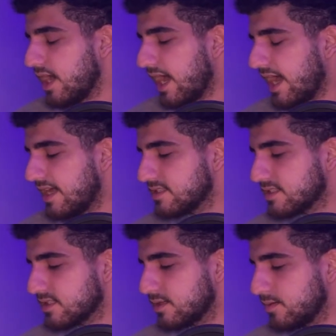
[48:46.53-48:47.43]
And
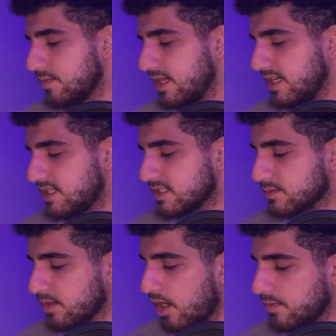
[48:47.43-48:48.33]
it
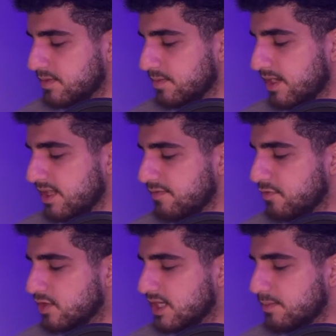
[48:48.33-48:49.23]
is optimal if
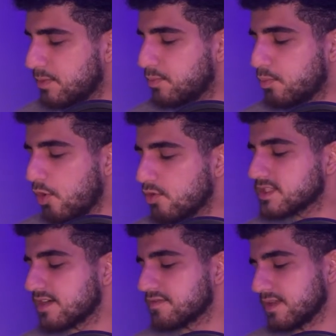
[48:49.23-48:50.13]
you keep
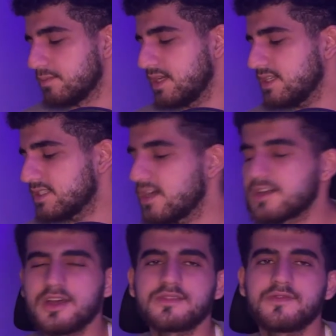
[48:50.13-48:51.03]
both of them, because they are
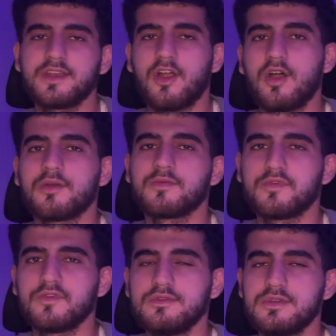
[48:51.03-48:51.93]
not very
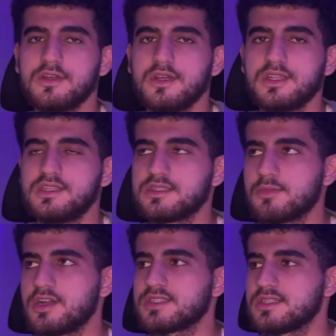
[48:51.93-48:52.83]
harmful. These
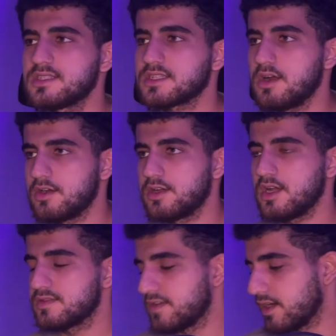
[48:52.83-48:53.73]
monsters are
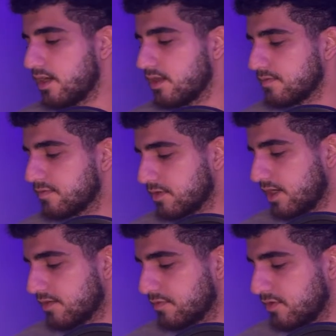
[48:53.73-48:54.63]
not very
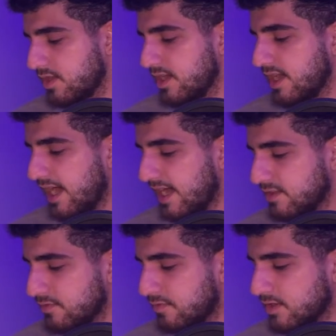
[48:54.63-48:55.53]
harmful,
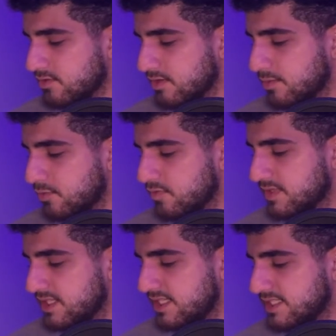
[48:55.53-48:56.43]
and you want to
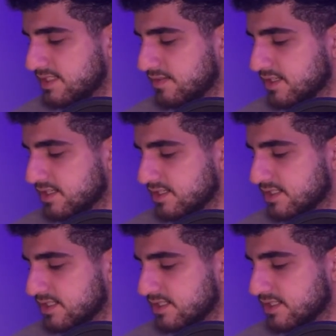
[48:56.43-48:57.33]
remove these
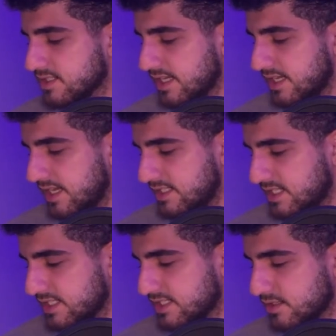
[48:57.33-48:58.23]
vertices
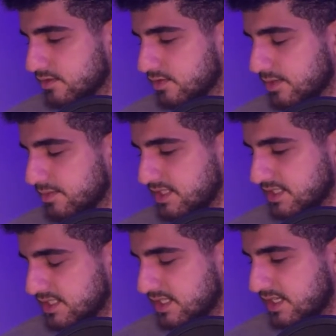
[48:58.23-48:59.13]
adjacent to them
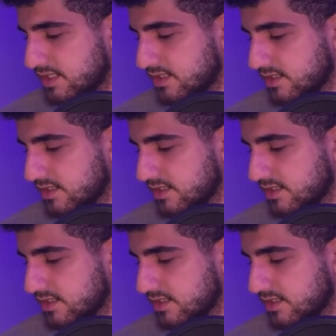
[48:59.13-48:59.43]
instead.